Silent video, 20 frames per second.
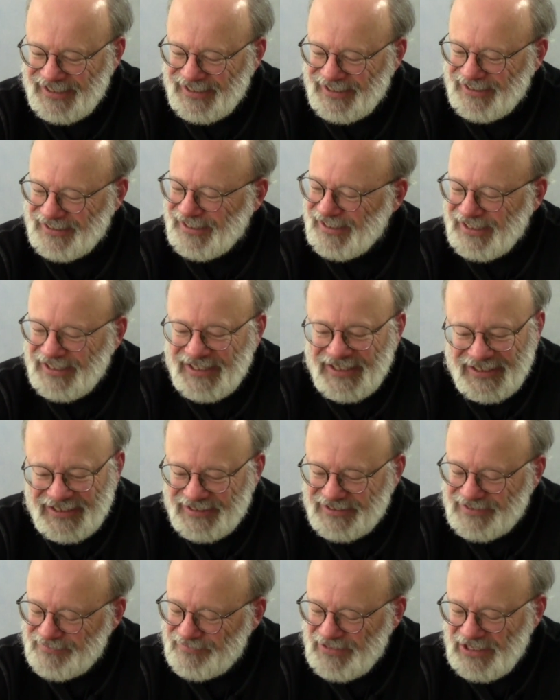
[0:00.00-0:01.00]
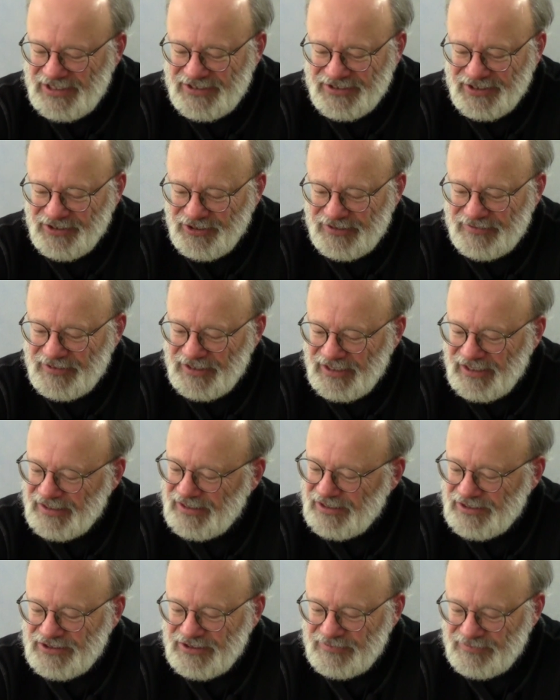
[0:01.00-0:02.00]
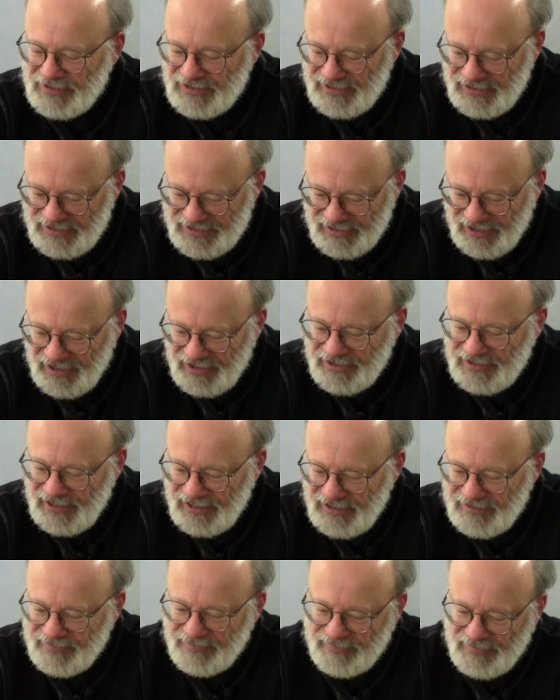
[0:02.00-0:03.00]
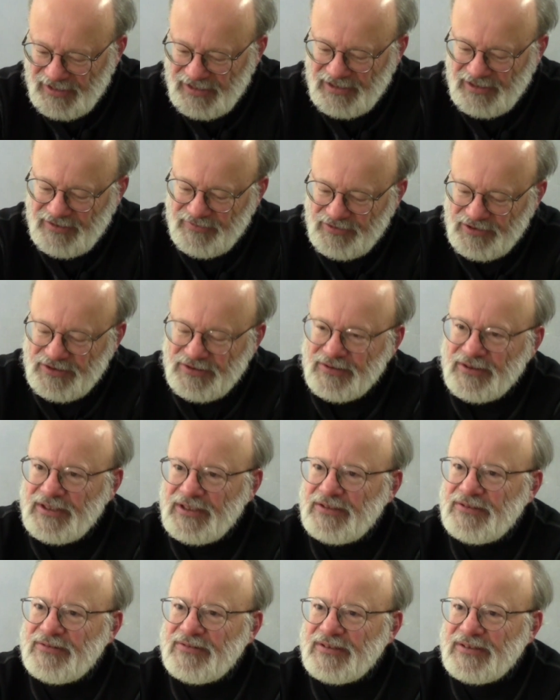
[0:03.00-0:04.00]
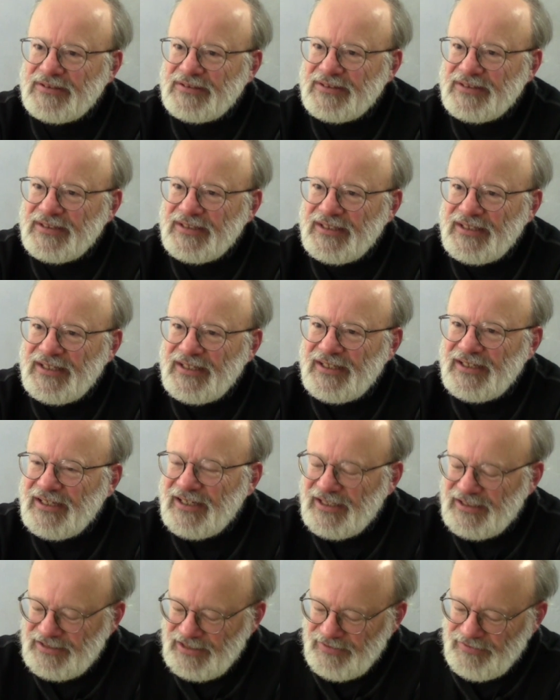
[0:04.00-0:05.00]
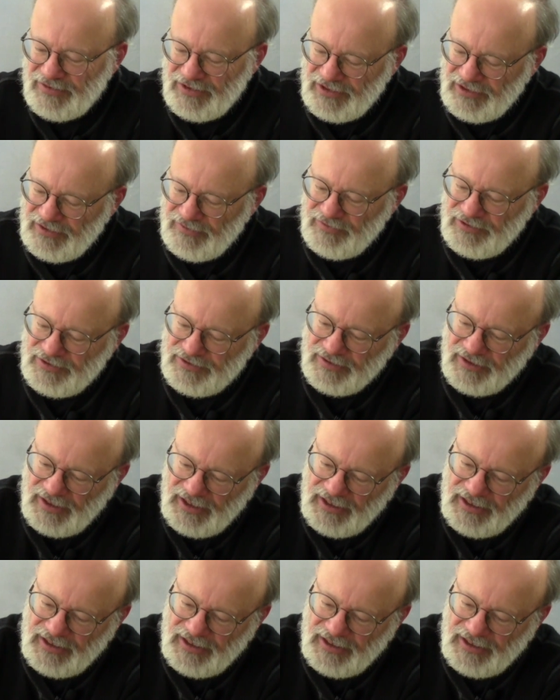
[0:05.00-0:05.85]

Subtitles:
It's a major global health issue, but it's all done by individual countries. And it's even individual